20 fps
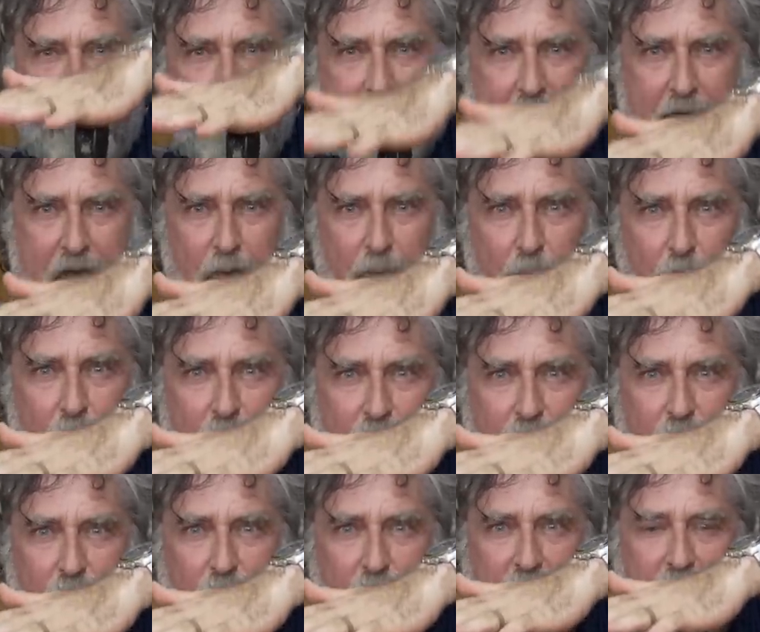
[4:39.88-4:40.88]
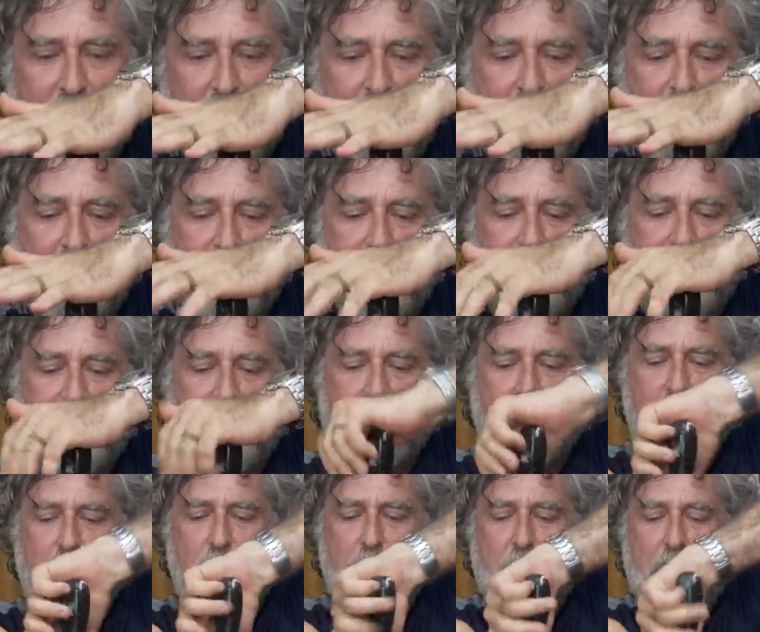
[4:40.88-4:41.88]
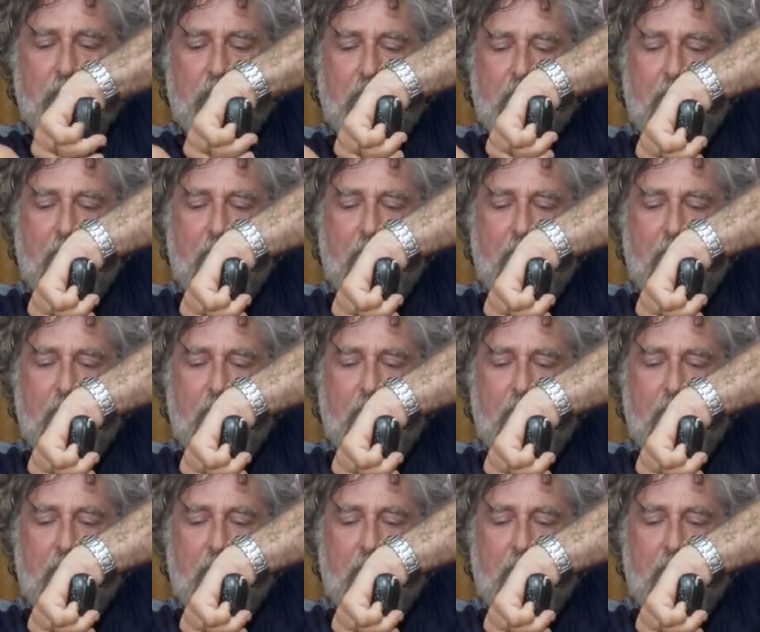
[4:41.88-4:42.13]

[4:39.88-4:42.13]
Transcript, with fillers: downward, holding it into the screw,